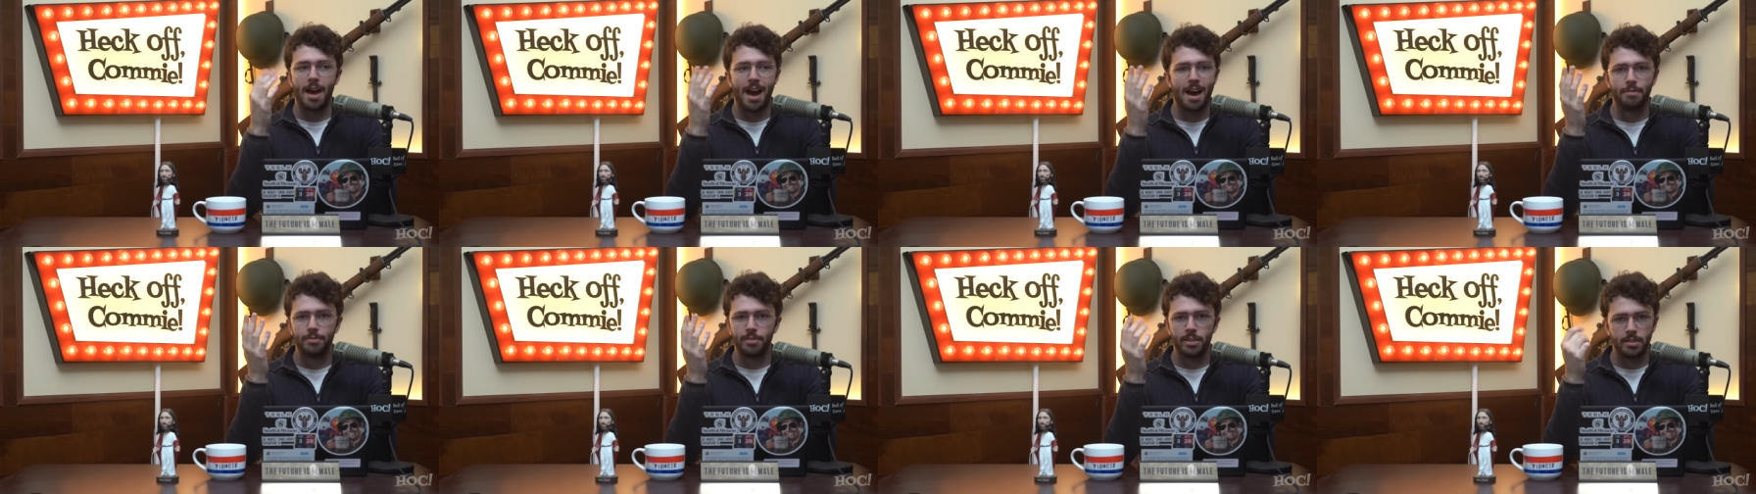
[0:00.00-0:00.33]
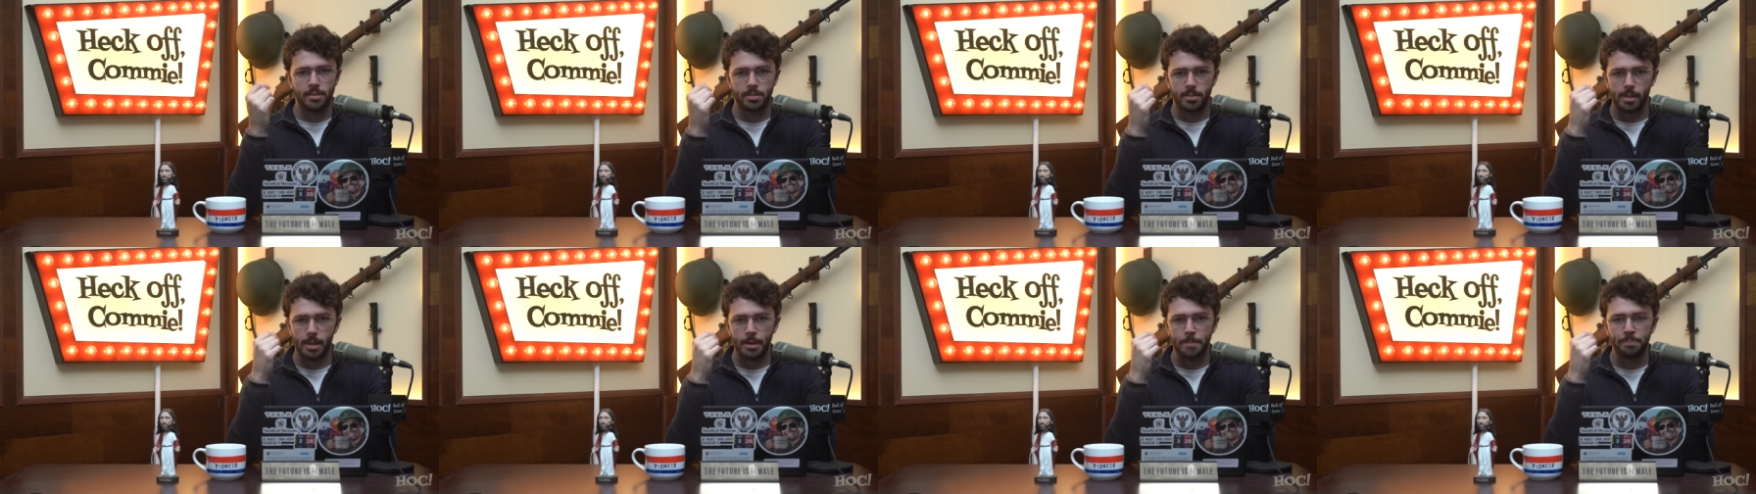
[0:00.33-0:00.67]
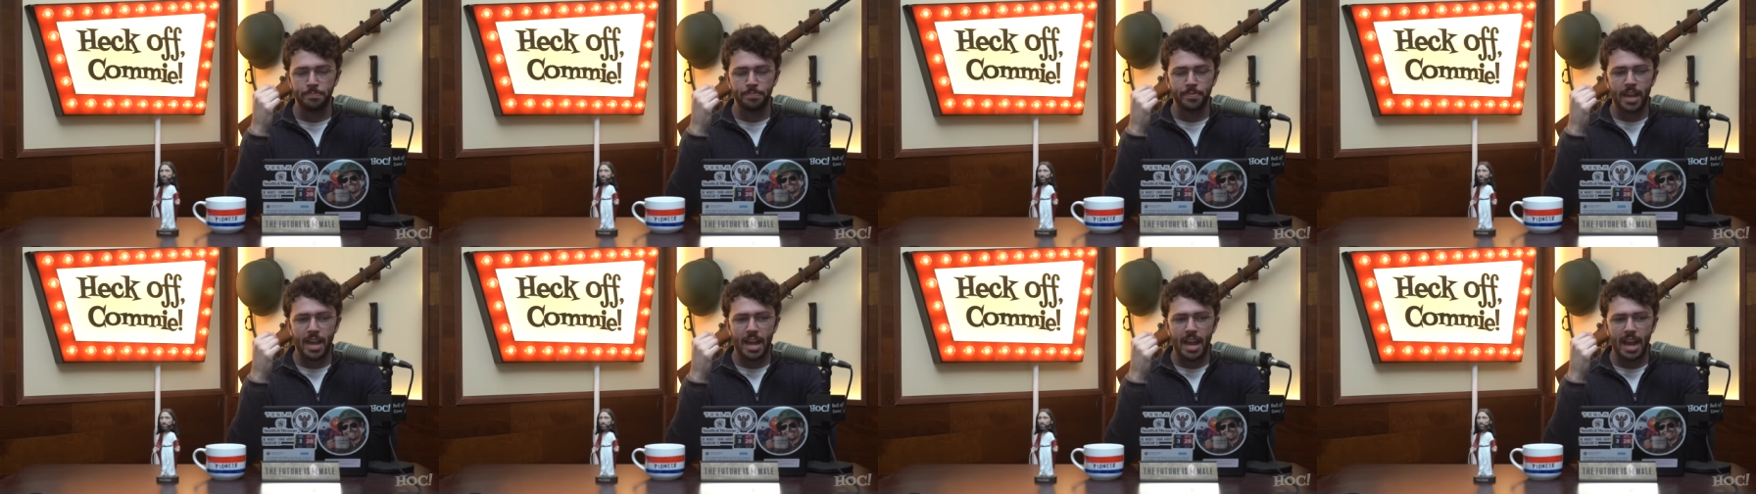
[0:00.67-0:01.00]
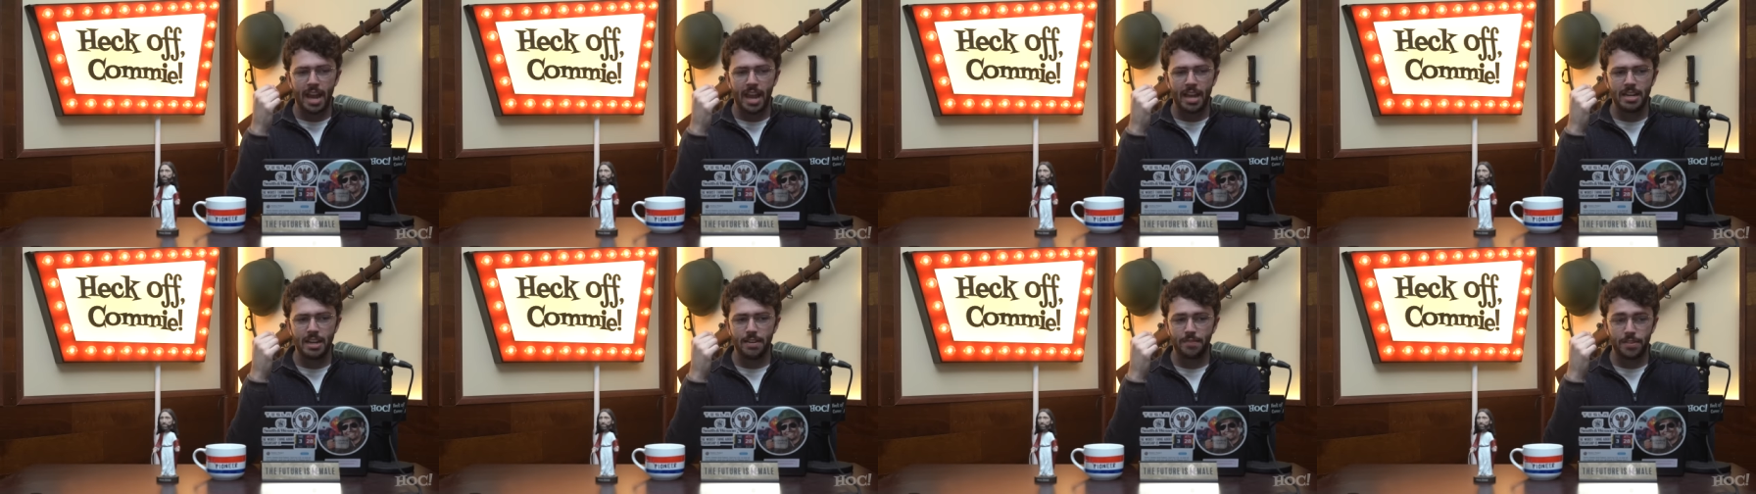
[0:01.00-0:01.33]
obviously.
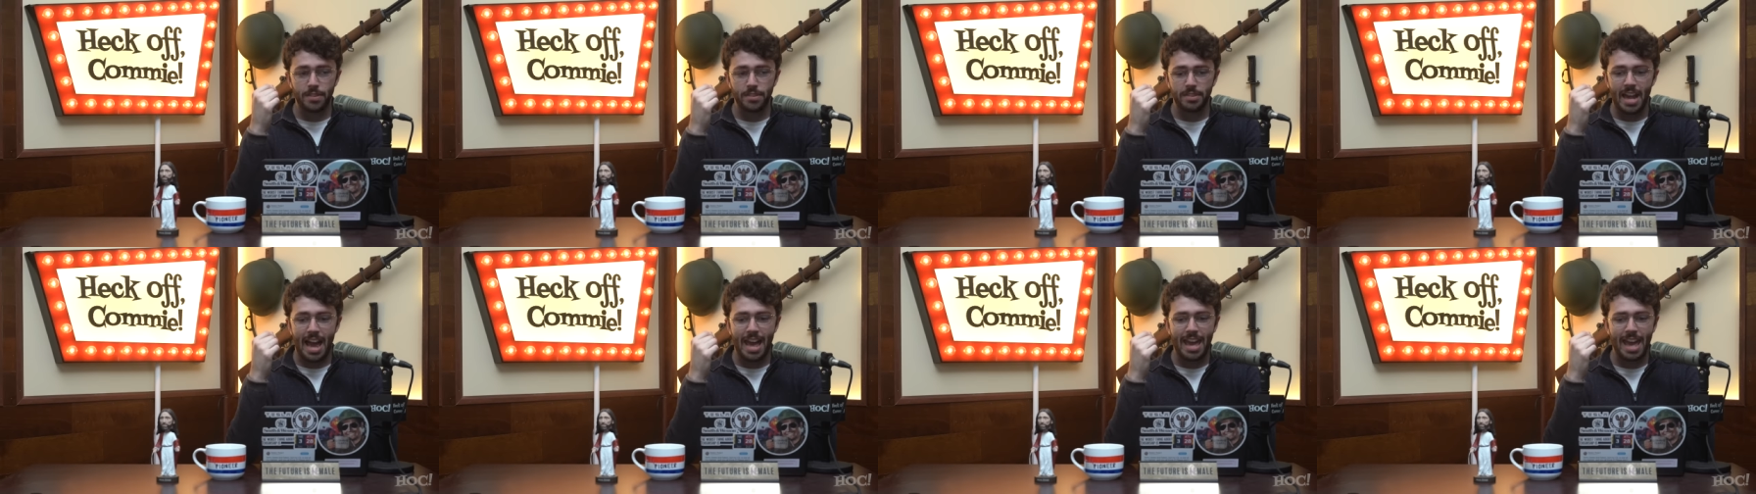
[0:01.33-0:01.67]
And if this guy